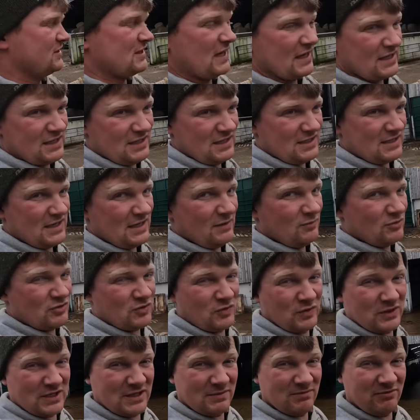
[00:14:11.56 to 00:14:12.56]
exactly the same
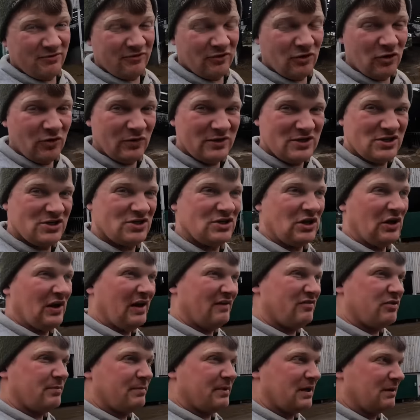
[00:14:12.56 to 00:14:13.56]
as what we did before, we just
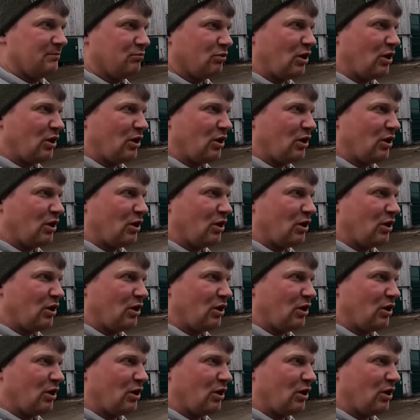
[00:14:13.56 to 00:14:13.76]
don't have the big